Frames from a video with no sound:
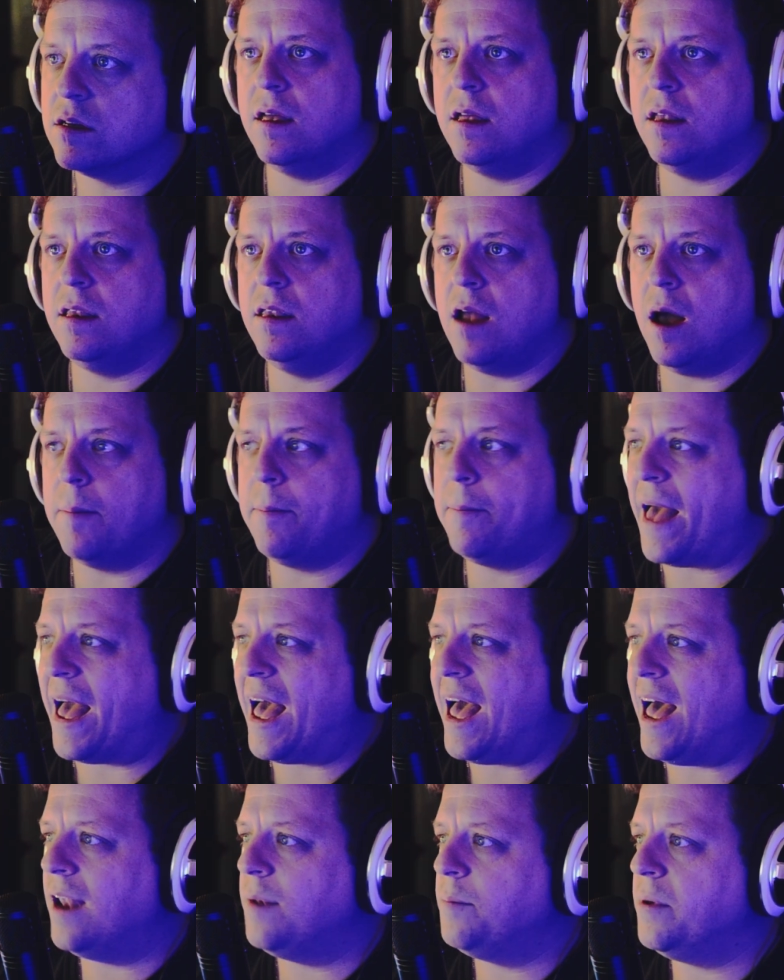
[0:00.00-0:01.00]
Not
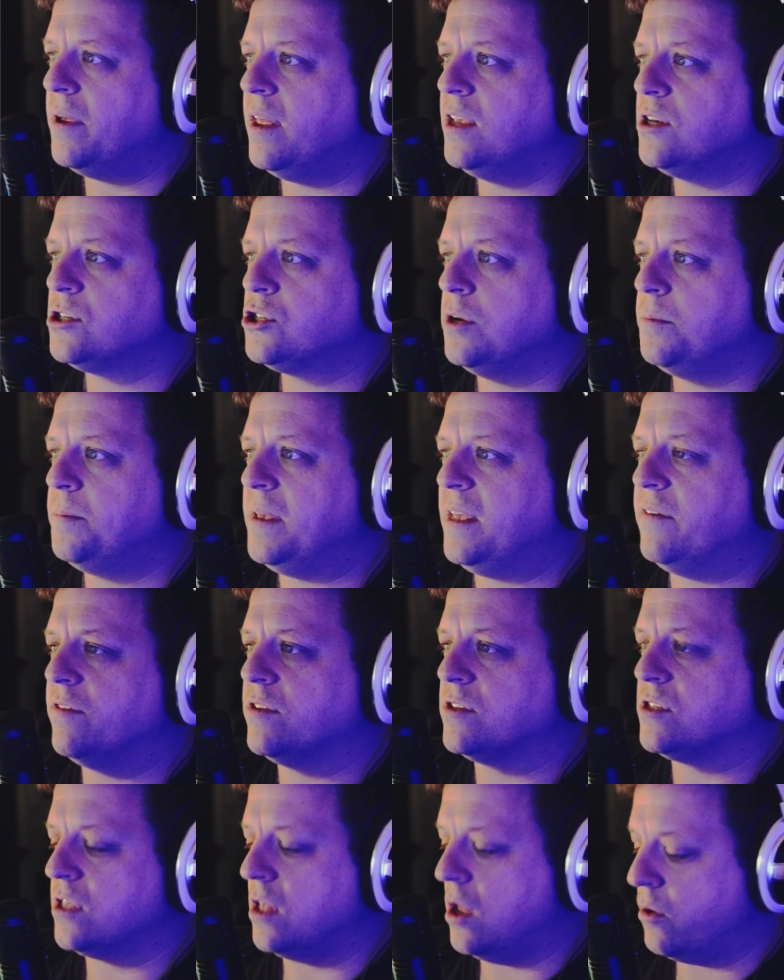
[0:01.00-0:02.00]
bad, but it should be
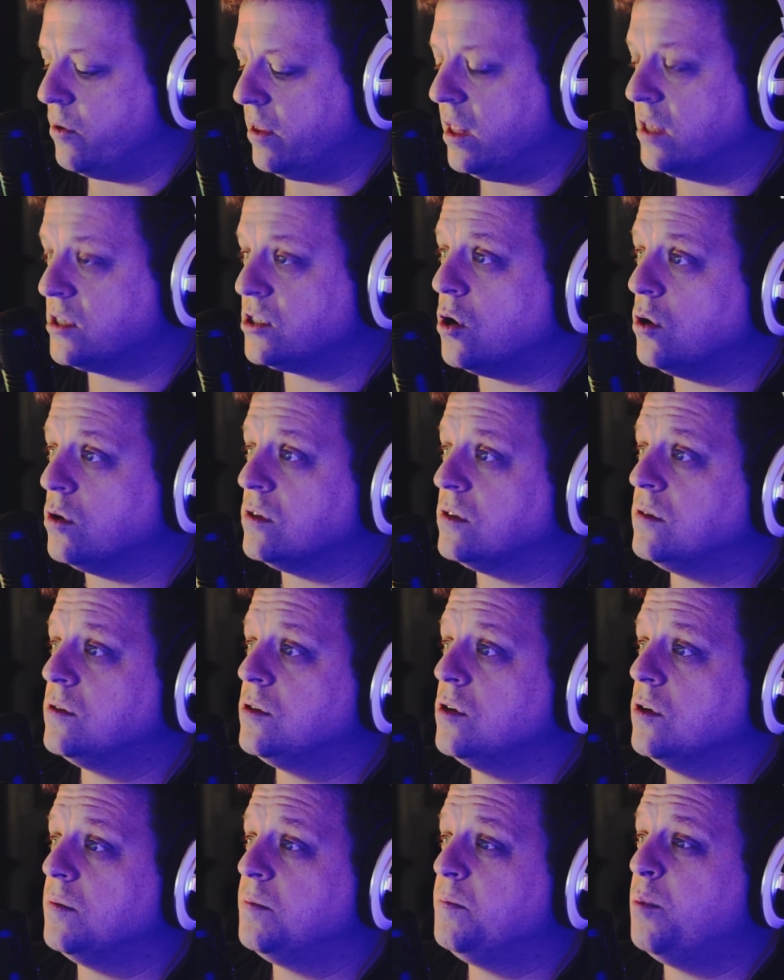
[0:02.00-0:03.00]
even slower. Let's go
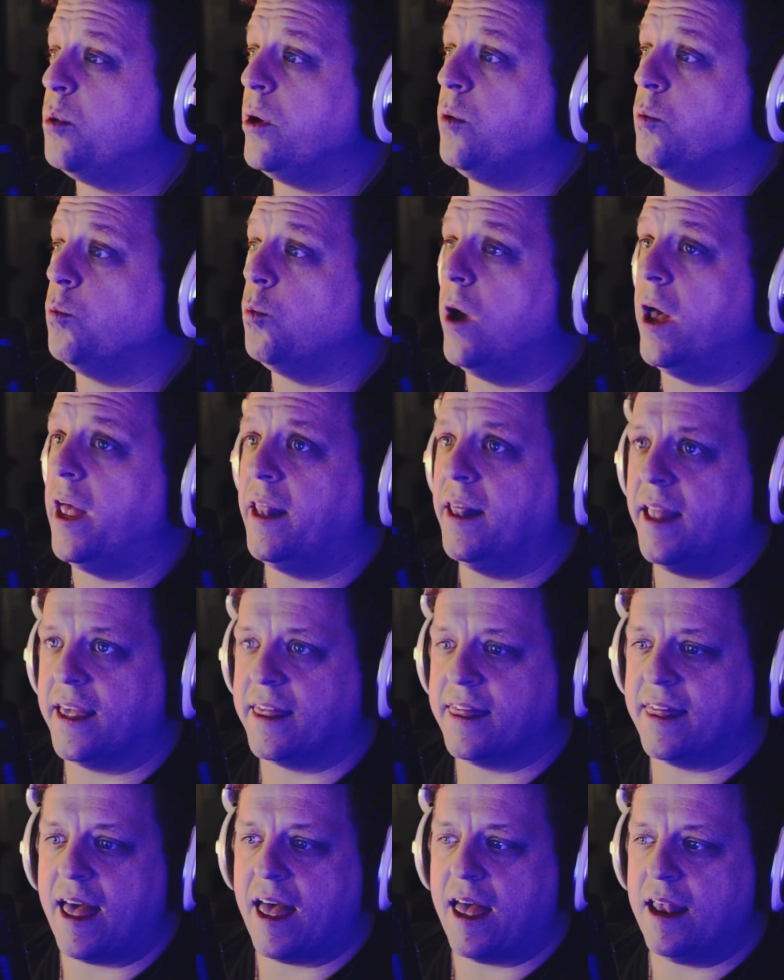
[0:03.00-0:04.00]
0.1
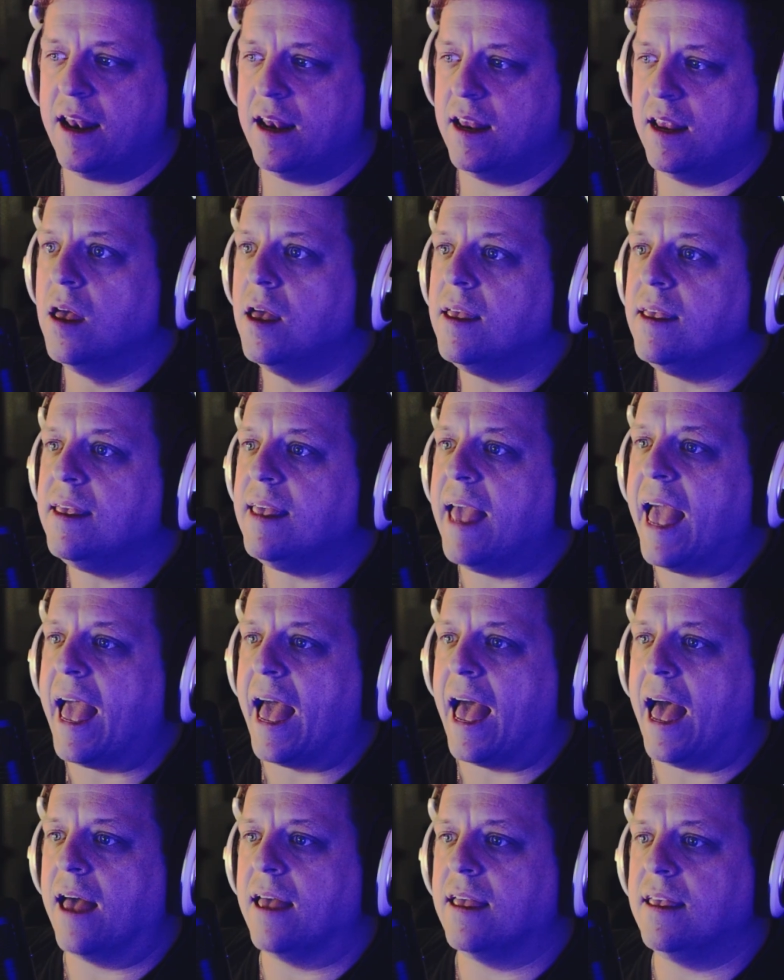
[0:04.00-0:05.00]
like that.
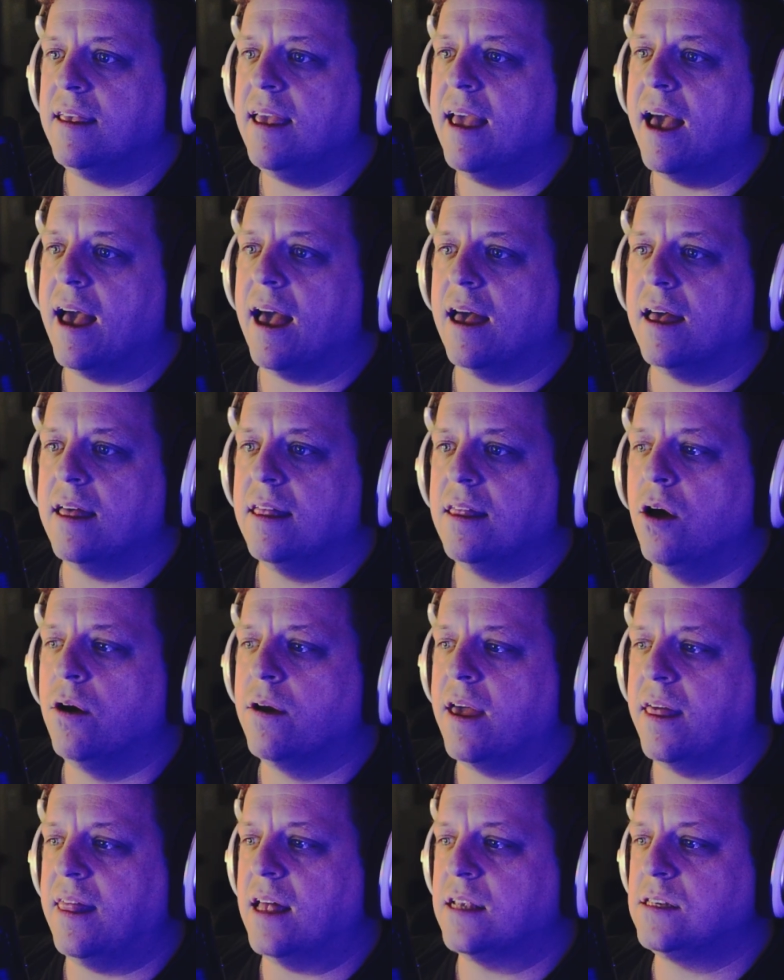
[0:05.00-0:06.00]
Yeah.
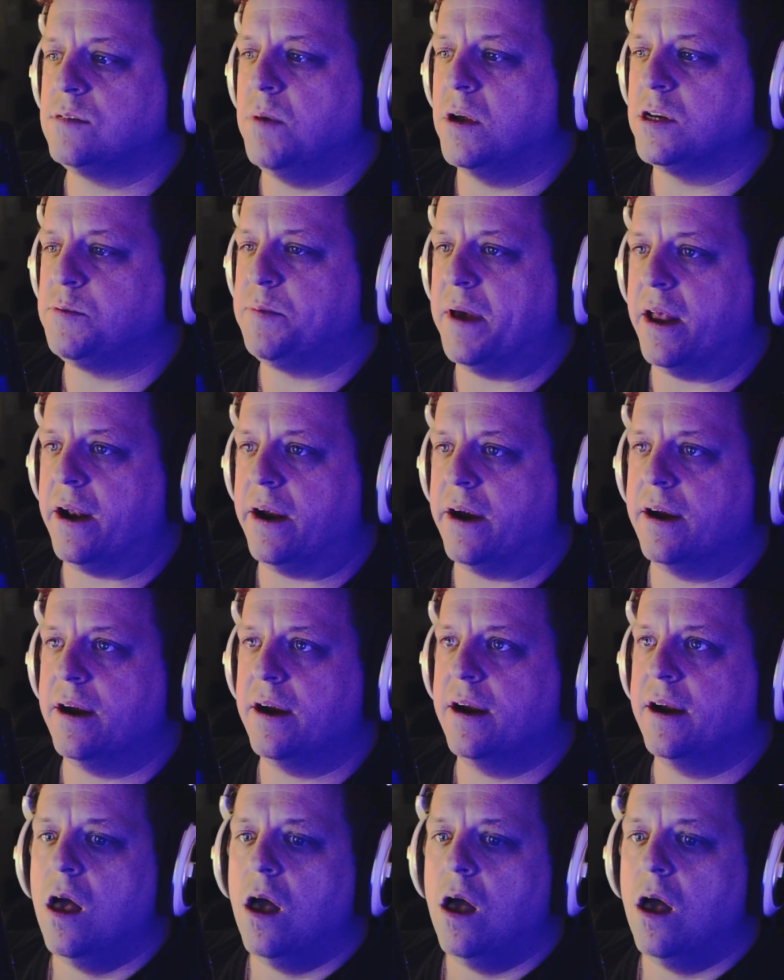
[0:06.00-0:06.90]
Okay, that's much better.